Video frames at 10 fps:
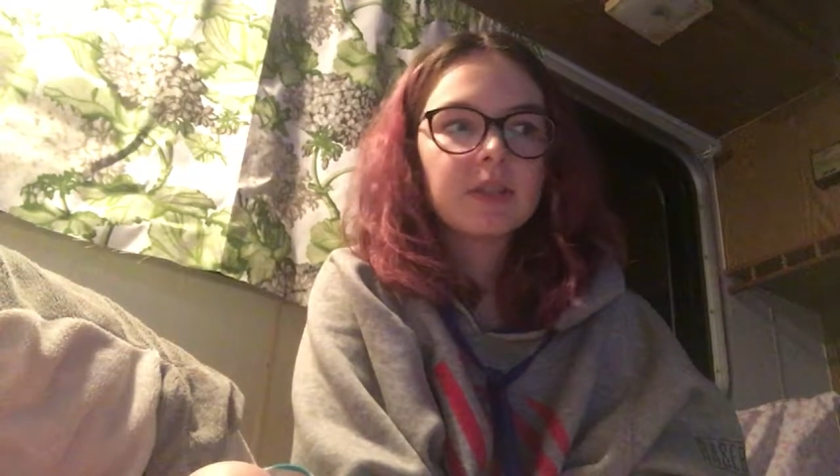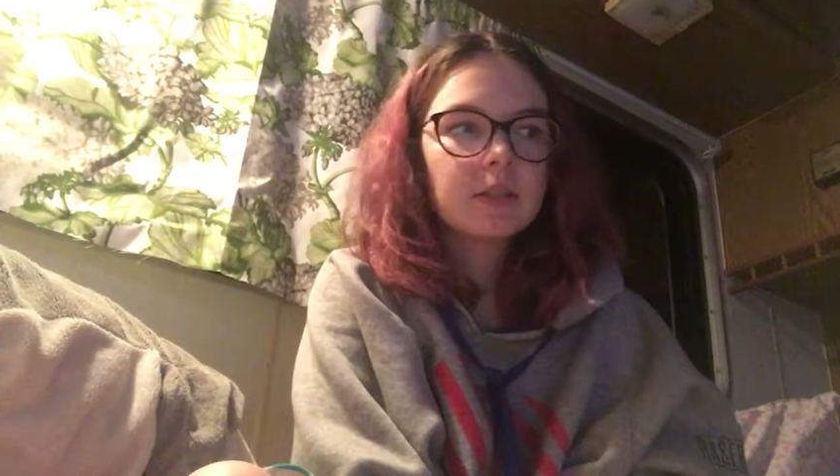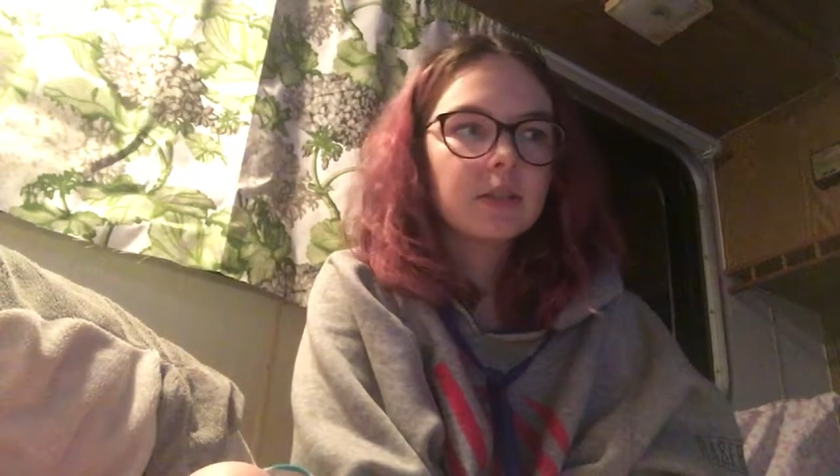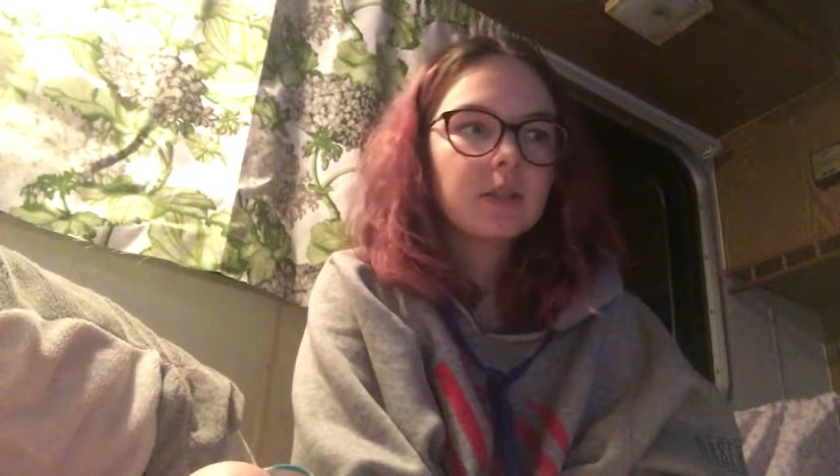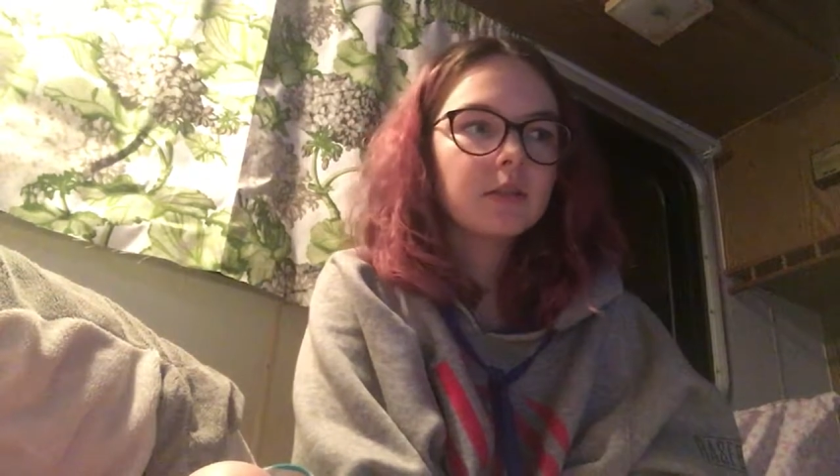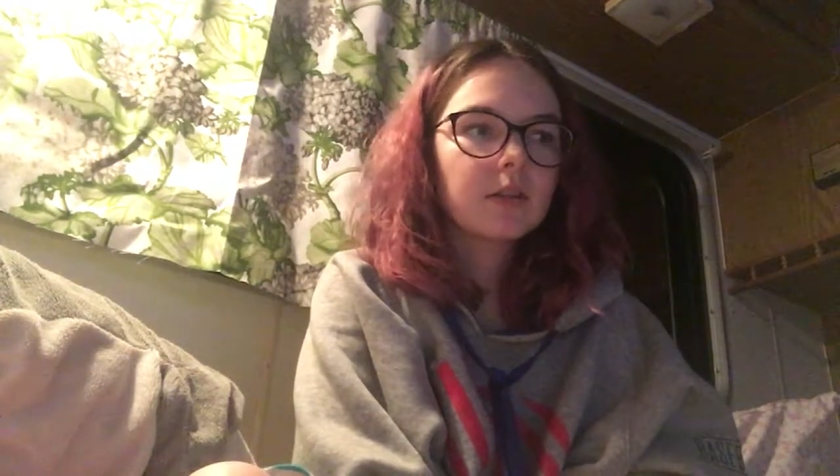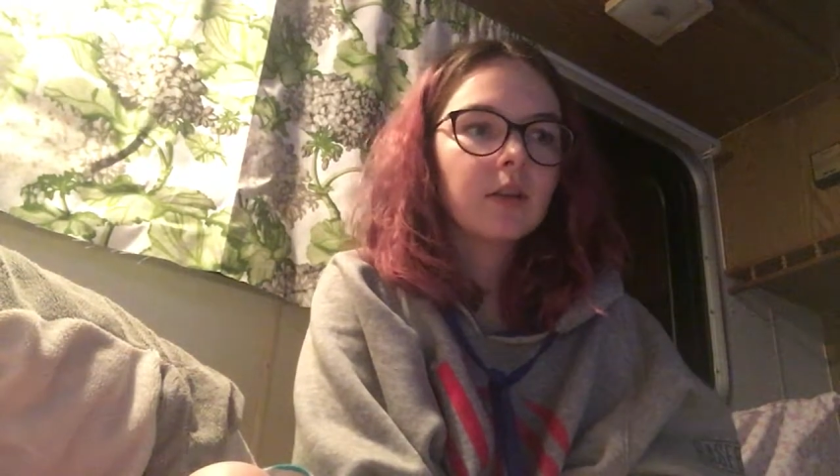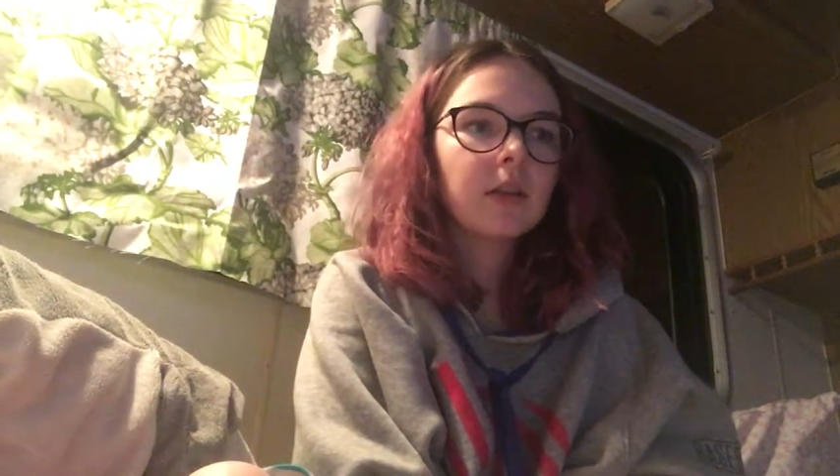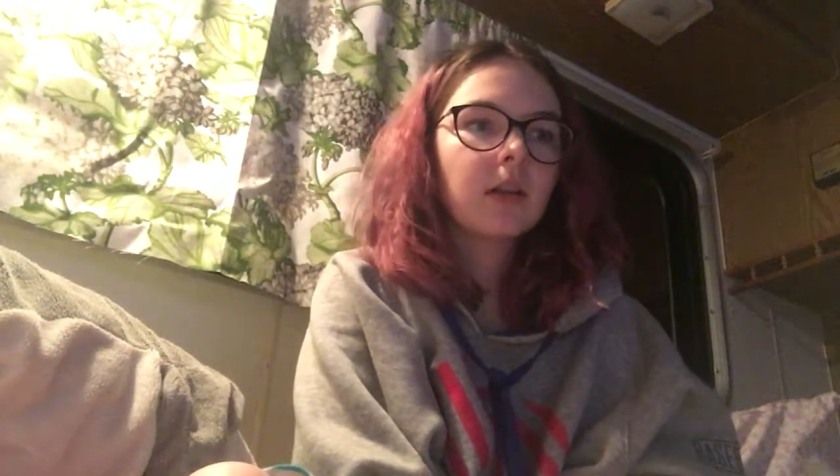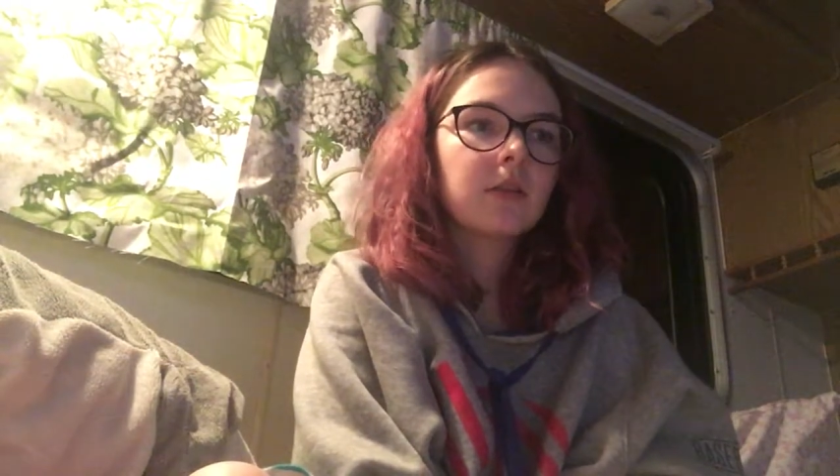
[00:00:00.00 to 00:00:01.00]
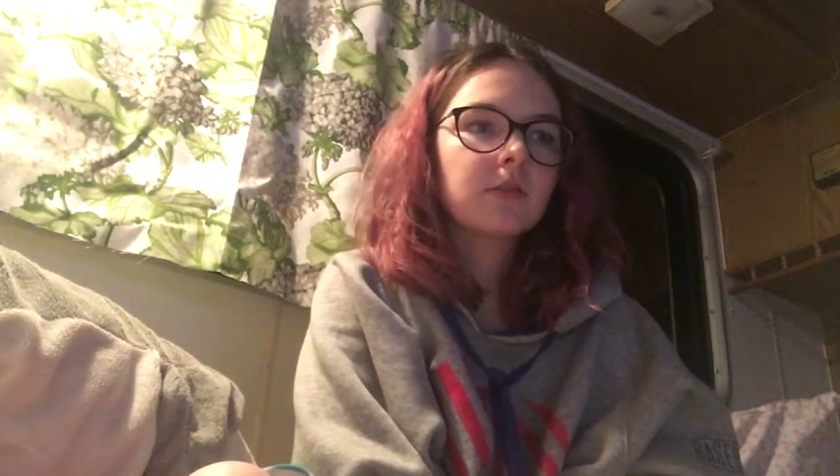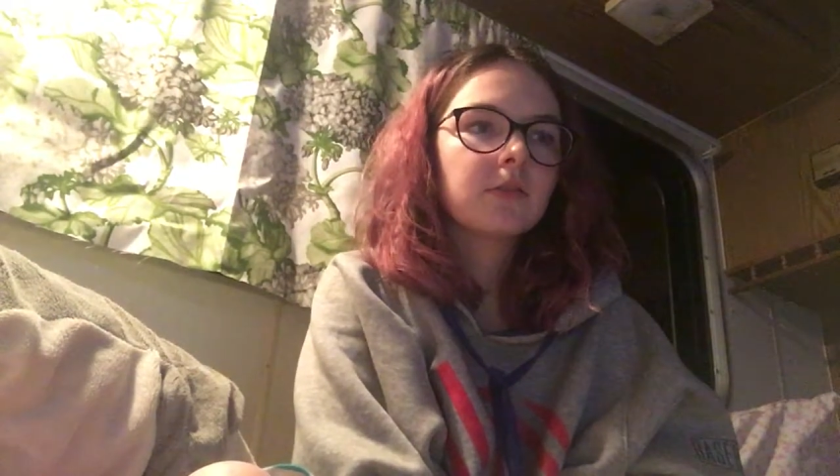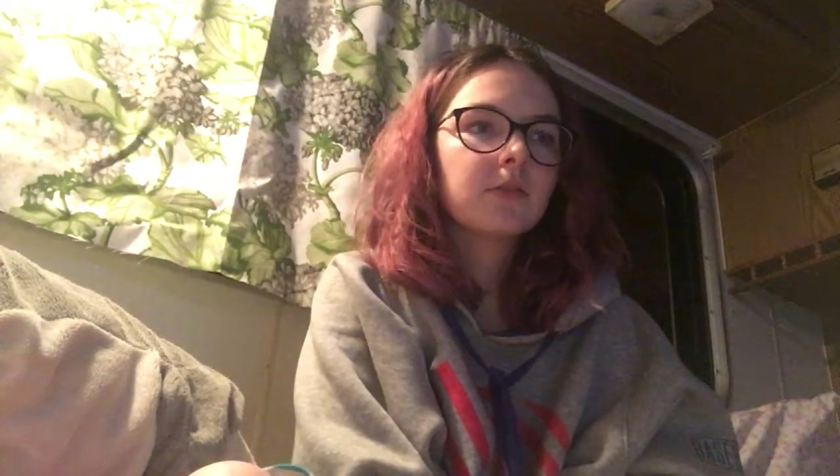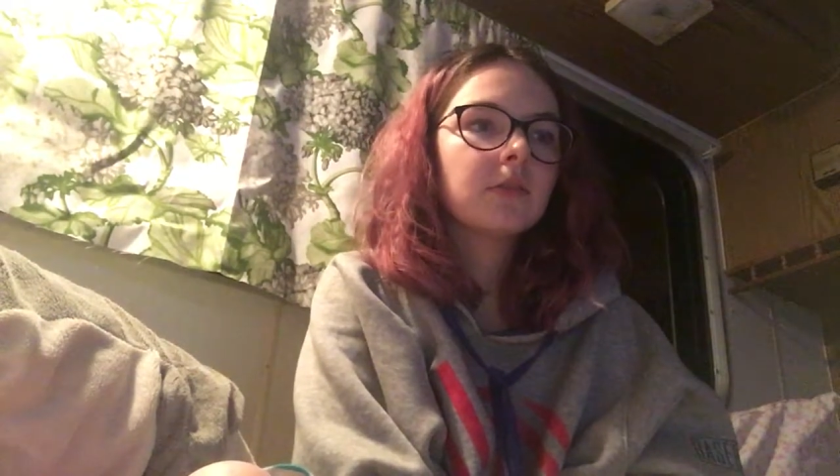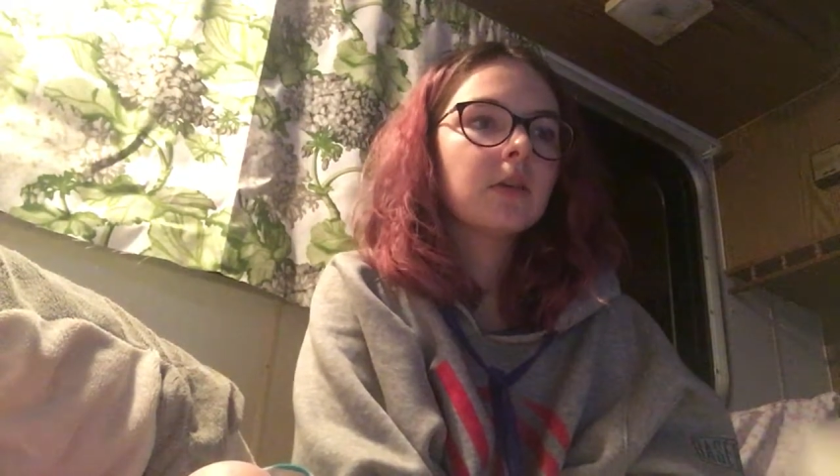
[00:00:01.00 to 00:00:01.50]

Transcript: of seasons. I think ours is,